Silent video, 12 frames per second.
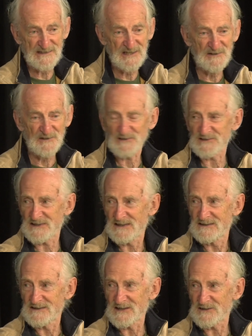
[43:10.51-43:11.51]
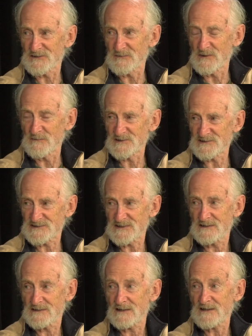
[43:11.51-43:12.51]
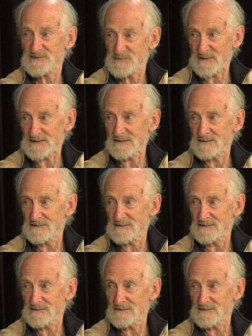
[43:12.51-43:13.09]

killed the other woman's husband.